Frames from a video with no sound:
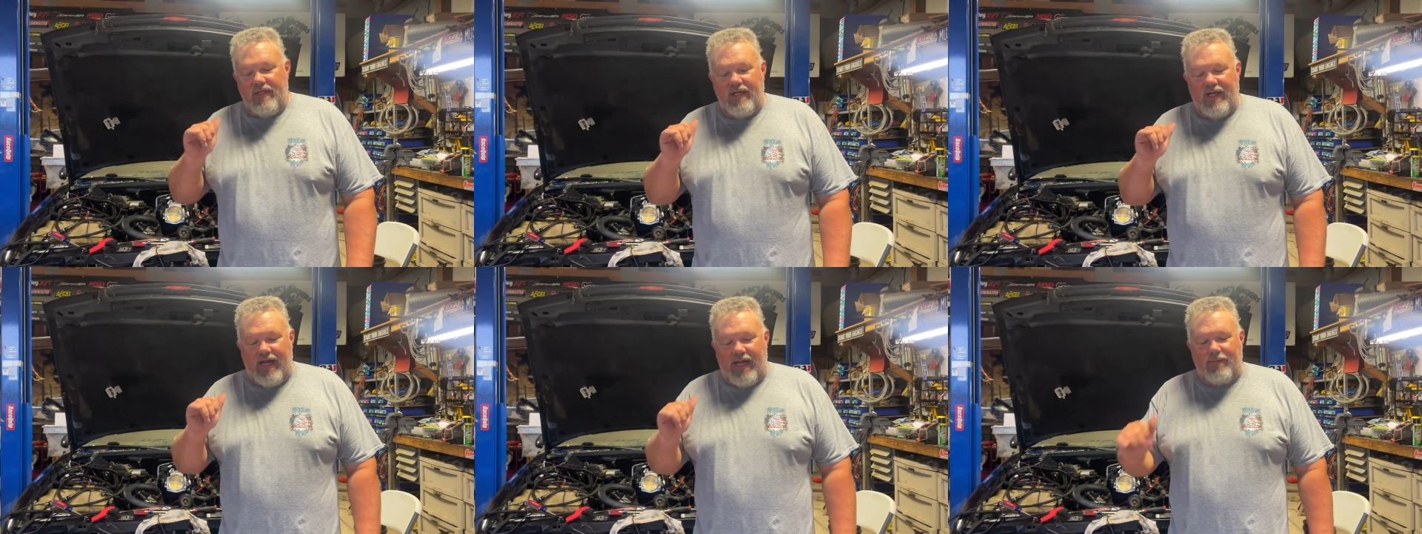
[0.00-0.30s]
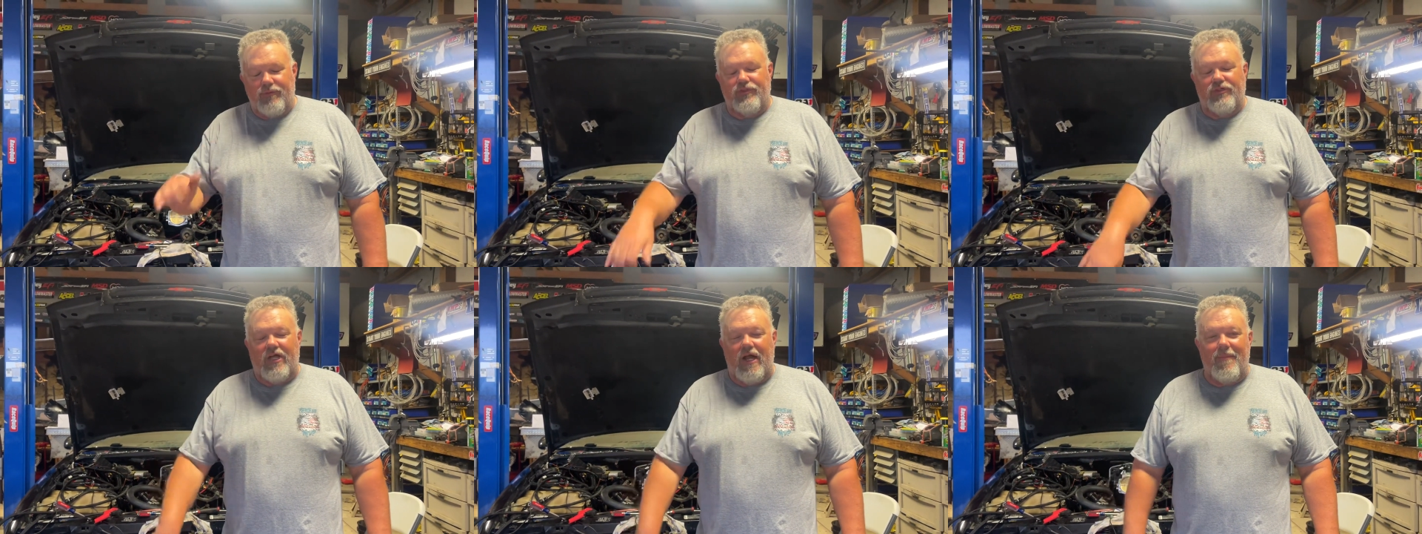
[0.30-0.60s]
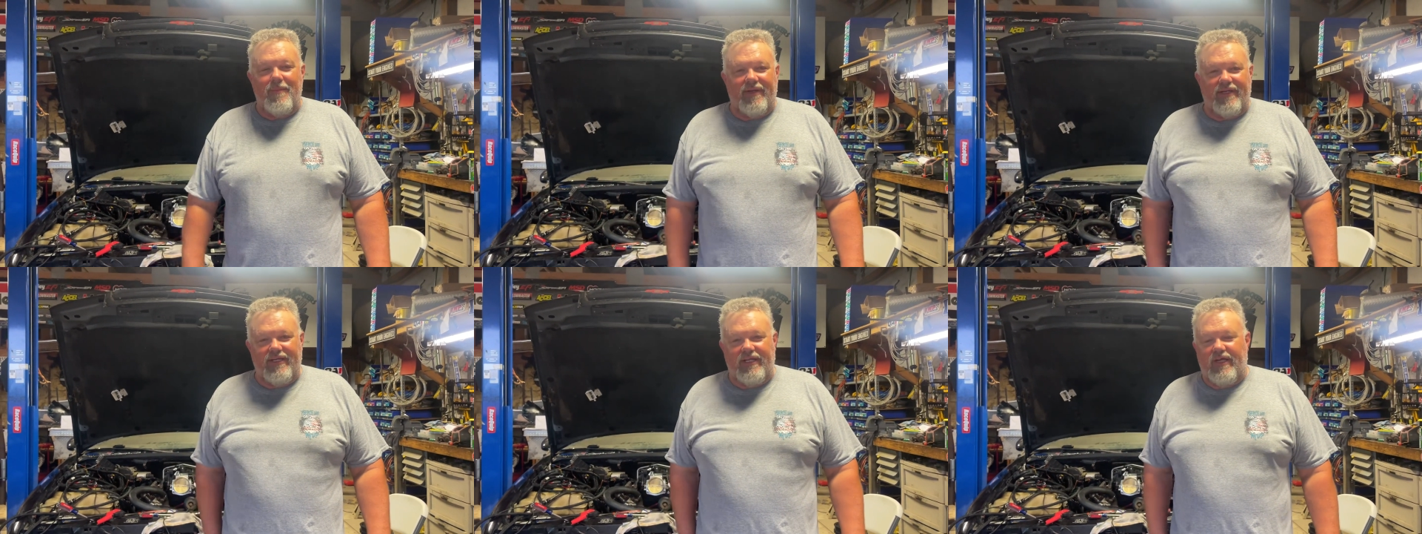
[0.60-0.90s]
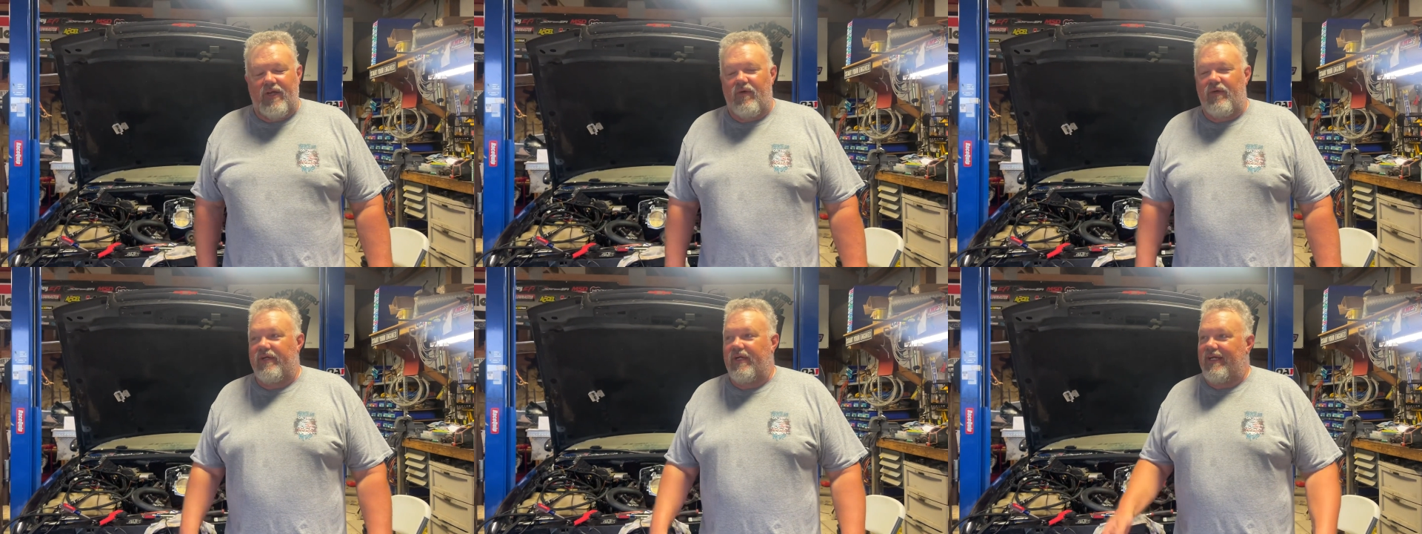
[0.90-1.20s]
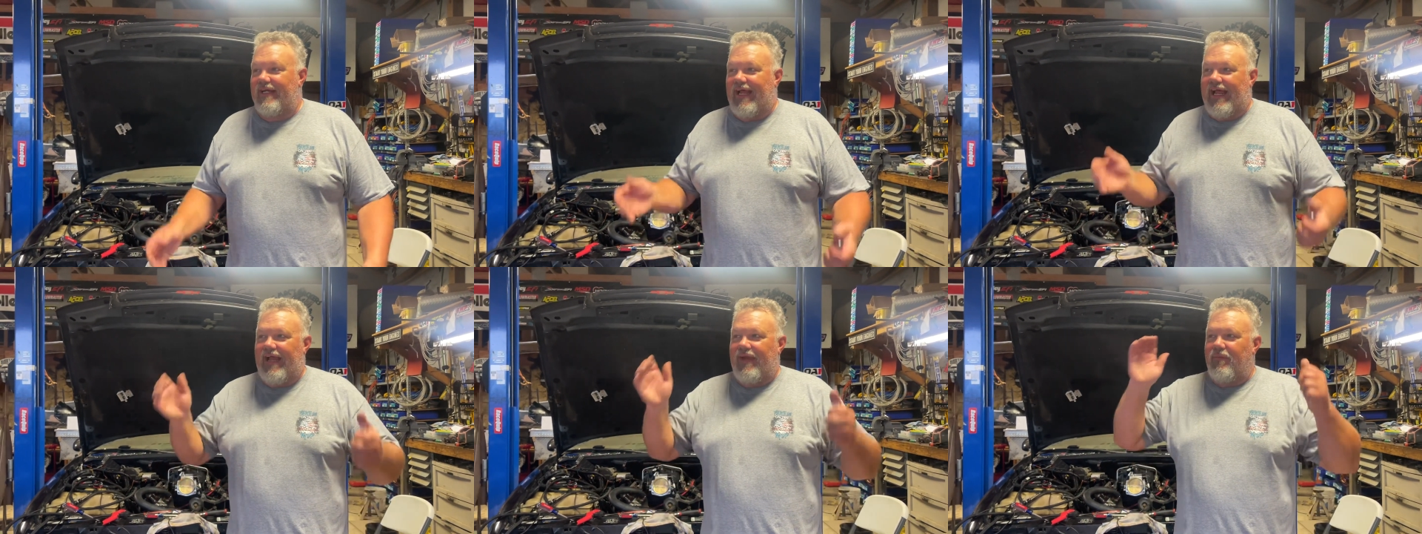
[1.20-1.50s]
I'm Sean McNeil, and
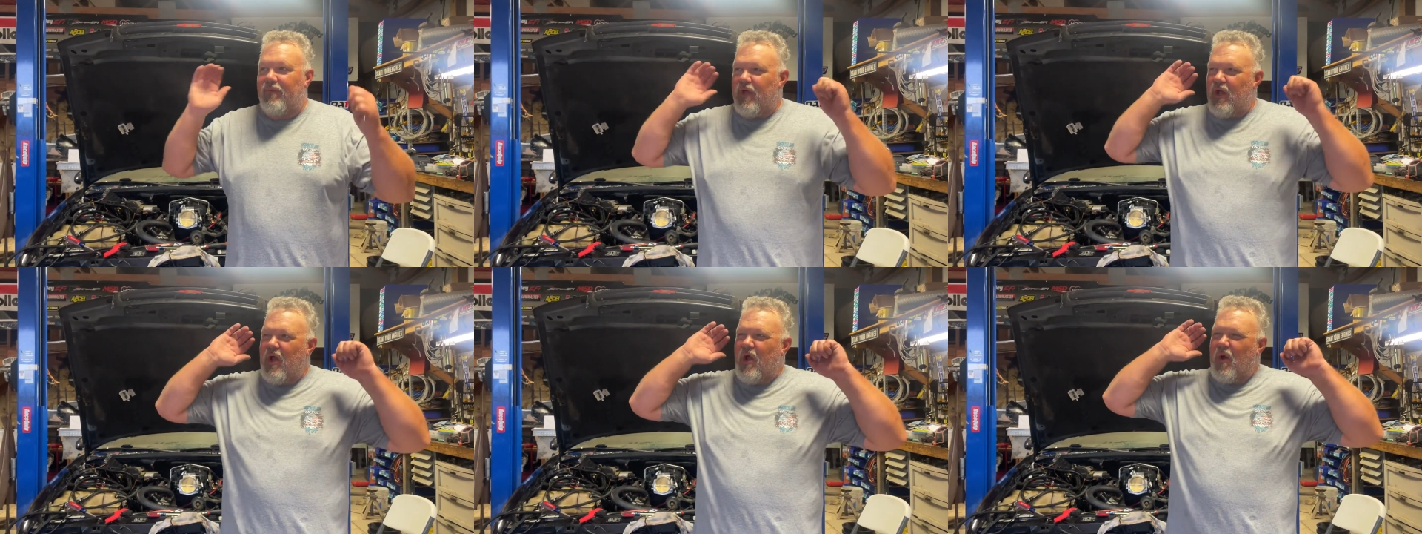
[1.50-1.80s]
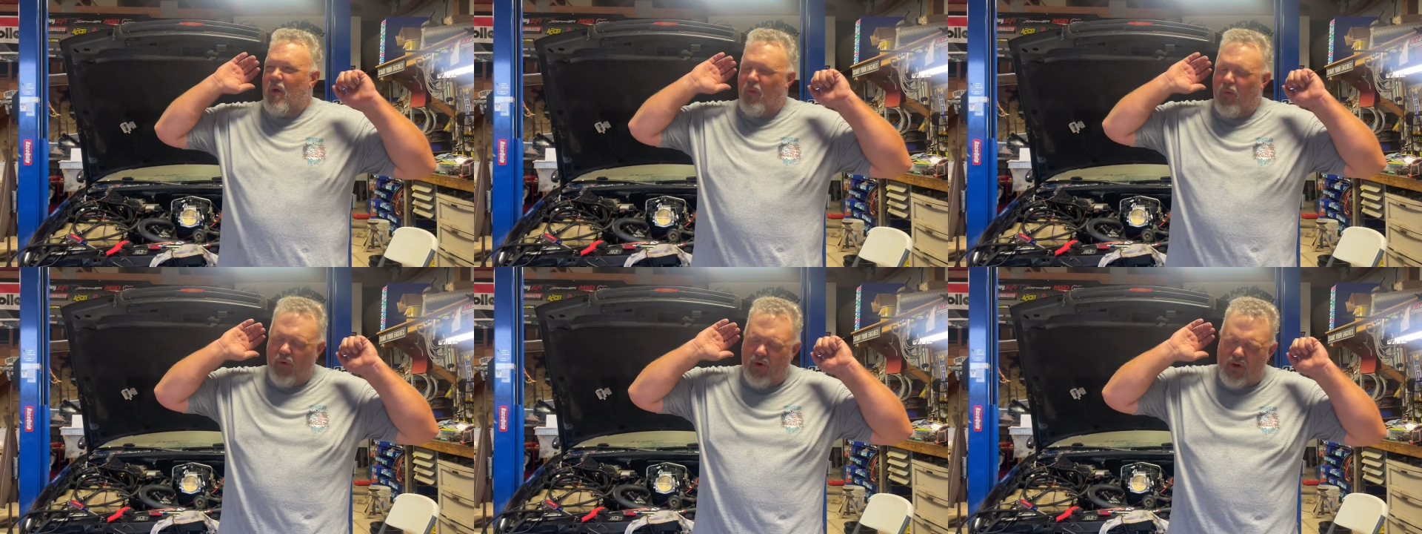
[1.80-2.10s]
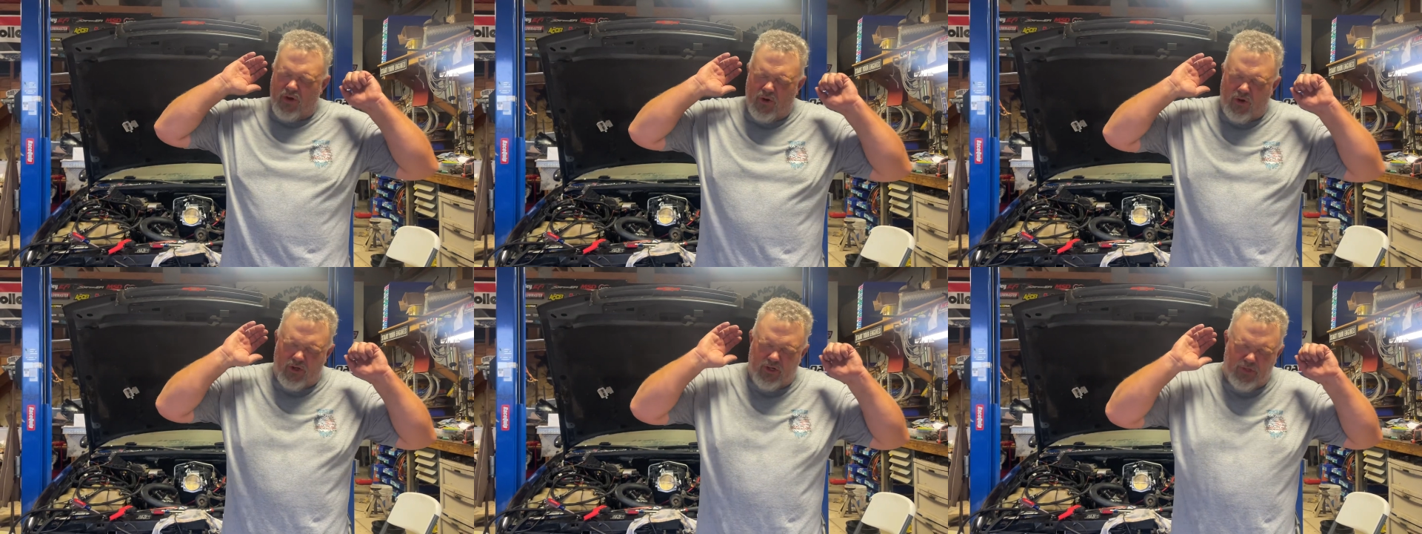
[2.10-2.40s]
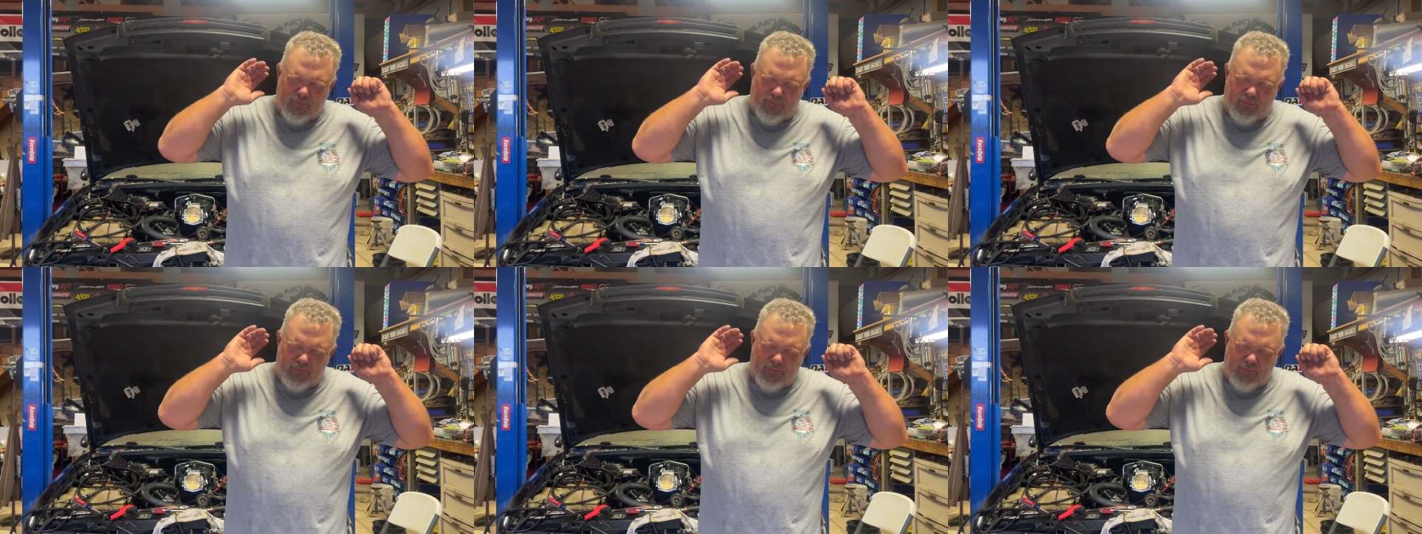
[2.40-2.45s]
today we're going